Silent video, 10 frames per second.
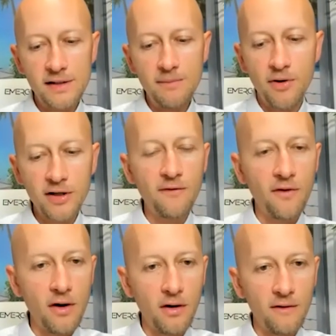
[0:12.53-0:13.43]
important for
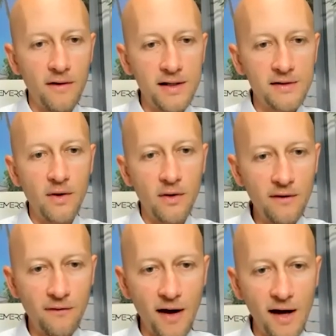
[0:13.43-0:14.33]
all of us where
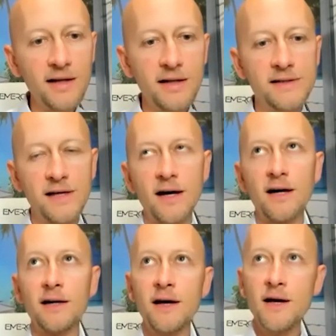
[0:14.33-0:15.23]
we finally
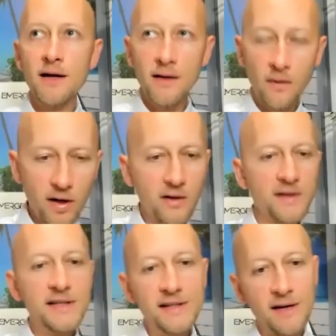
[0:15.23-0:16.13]
decide that we're gonna
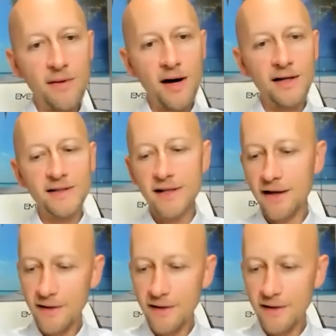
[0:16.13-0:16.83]
see somebody and say,